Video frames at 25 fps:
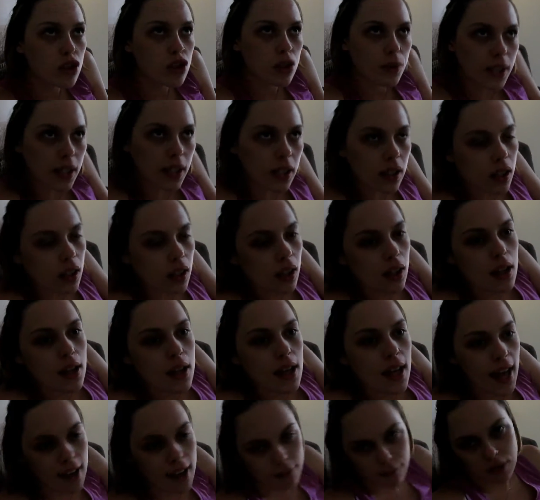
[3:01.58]
do it
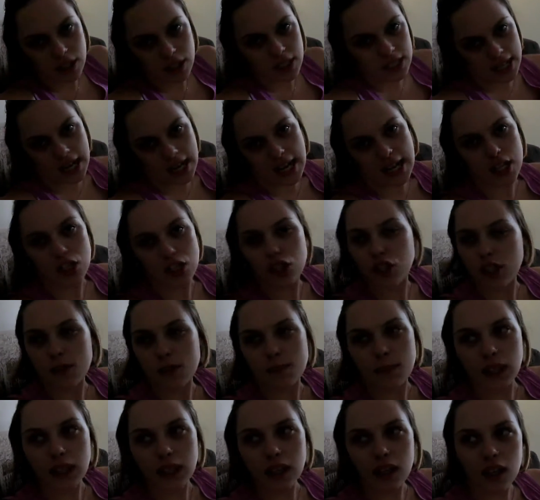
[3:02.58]
every day just
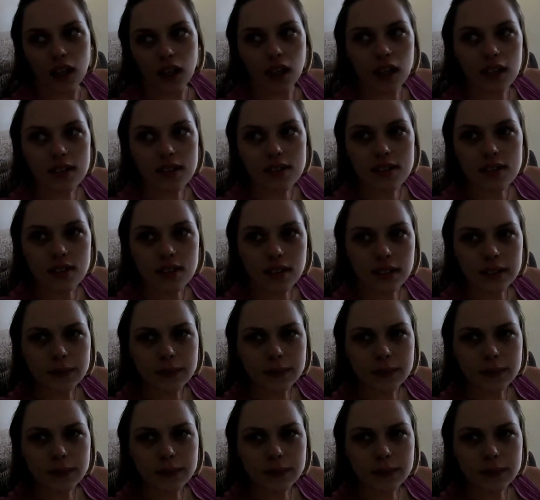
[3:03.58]
because